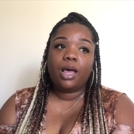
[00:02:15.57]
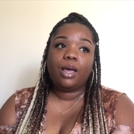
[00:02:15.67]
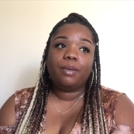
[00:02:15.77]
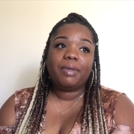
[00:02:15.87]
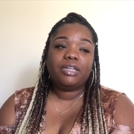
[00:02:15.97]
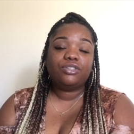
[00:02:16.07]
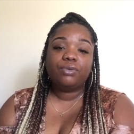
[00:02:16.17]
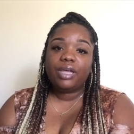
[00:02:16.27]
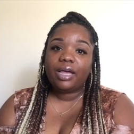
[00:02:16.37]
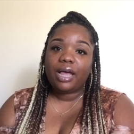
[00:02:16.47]
I
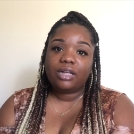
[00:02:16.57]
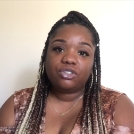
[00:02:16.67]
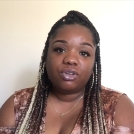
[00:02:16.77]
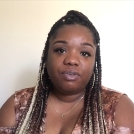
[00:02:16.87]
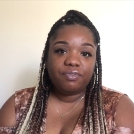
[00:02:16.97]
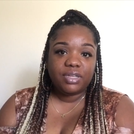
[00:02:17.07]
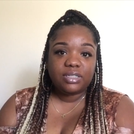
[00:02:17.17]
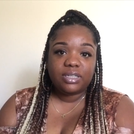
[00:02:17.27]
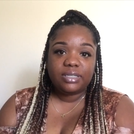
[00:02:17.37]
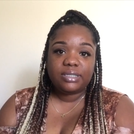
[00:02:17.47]
do get conjugal
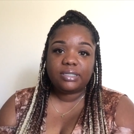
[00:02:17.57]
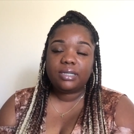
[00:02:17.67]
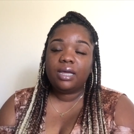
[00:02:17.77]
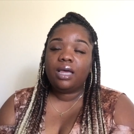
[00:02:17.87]
visits.